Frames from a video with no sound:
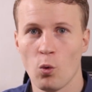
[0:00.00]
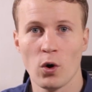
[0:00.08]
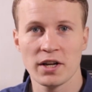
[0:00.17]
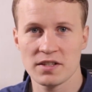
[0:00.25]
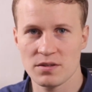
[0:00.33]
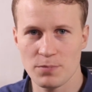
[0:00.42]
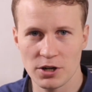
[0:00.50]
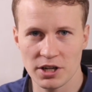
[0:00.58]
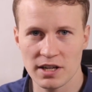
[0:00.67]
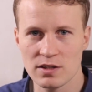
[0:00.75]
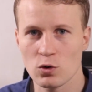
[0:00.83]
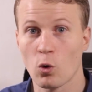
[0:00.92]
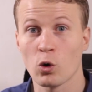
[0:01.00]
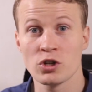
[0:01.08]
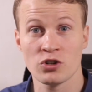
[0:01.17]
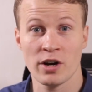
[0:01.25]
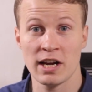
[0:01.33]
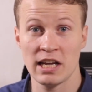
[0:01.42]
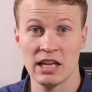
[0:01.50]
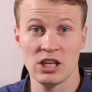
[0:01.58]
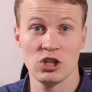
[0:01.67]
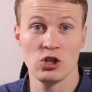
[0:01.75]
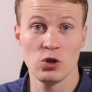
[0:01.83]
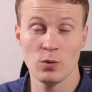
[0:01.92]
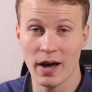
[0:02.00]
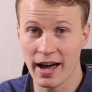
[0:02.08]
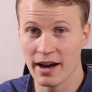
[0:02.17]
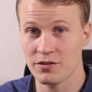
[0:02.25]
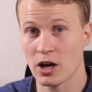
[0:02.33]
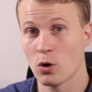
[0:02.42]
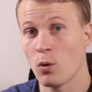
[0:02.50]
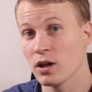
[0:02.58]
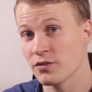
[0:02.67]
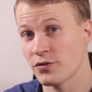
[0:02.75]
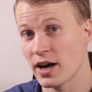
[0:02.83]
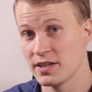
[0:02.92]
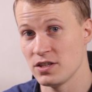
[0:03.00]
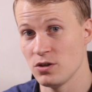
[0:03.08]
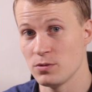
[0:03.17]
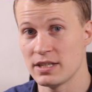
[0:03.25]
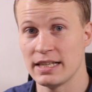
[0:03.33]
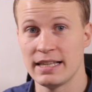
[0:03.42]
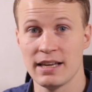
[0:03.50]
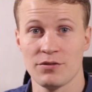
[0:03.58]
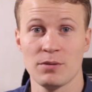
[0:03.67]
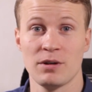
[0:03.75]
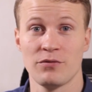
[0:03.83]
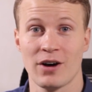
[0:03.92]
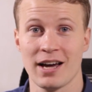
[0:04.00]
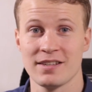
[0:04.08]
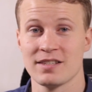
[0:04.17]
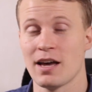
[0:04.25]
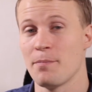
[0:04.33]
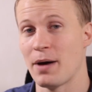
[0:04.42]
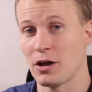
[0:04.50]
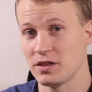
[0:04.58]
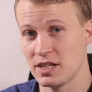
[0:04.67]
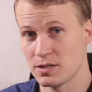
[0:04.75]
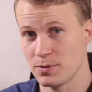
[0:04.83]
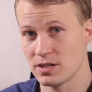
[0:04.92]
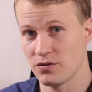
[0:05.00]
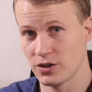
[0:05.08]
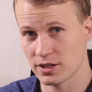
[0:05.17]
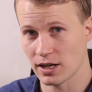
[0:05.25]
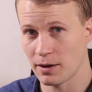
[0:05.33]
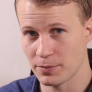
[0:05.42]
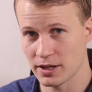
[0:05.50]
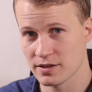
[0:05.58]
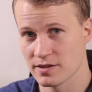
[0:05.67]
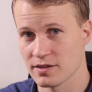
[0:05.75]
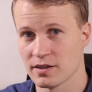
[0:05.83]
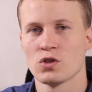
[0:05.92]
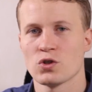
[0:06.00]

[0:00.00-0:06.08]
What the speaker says: what experience or training you have that qualifies you to give them advice about these specific topics.